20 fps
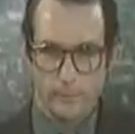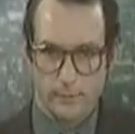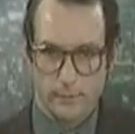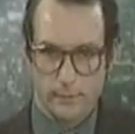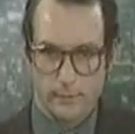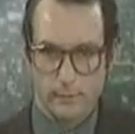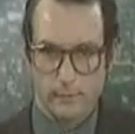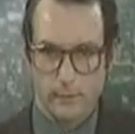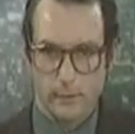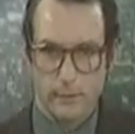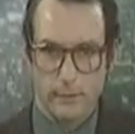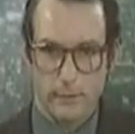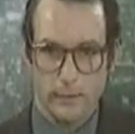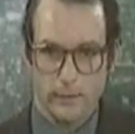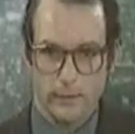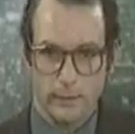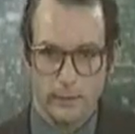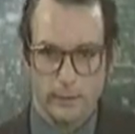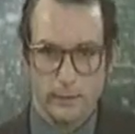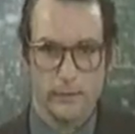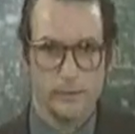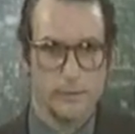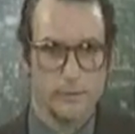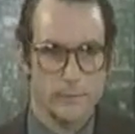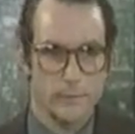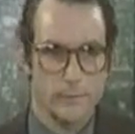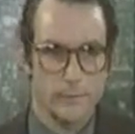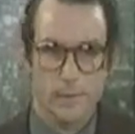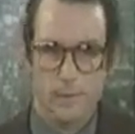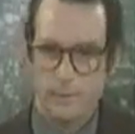and financing is
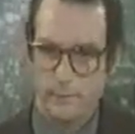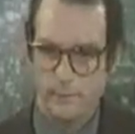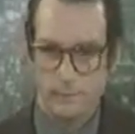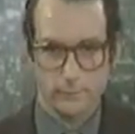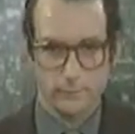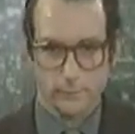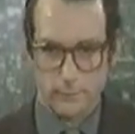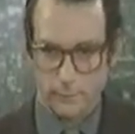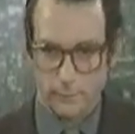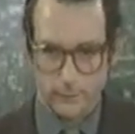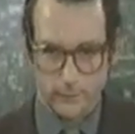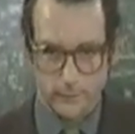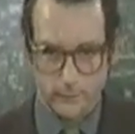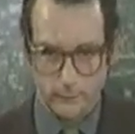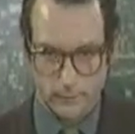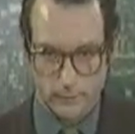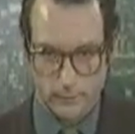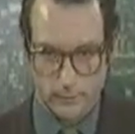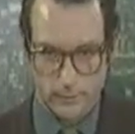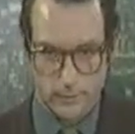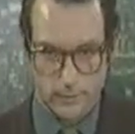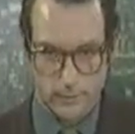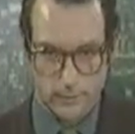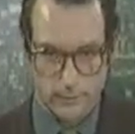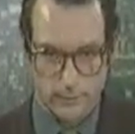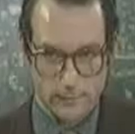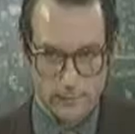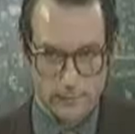not difficult to understand,